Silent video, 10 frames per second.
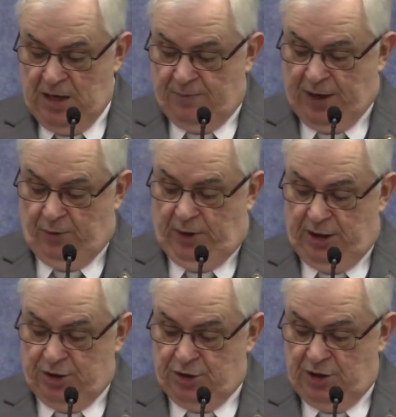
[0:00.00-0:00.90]
by
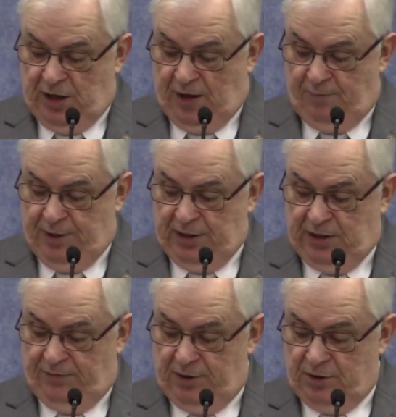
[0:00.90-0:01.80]
which have been
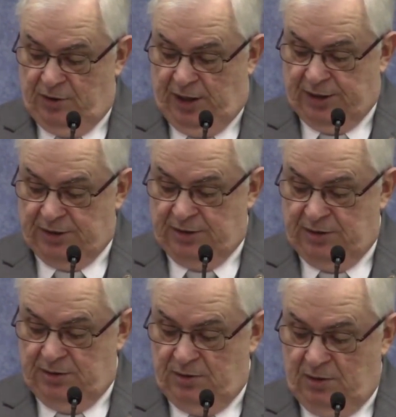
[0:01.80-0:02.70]
given to us.
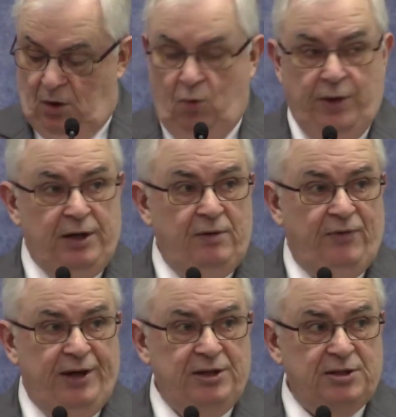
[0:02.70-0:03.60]
Oh, we didn't
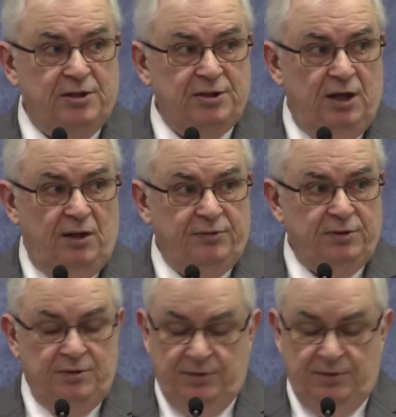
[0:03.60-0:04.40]
find this ourselves.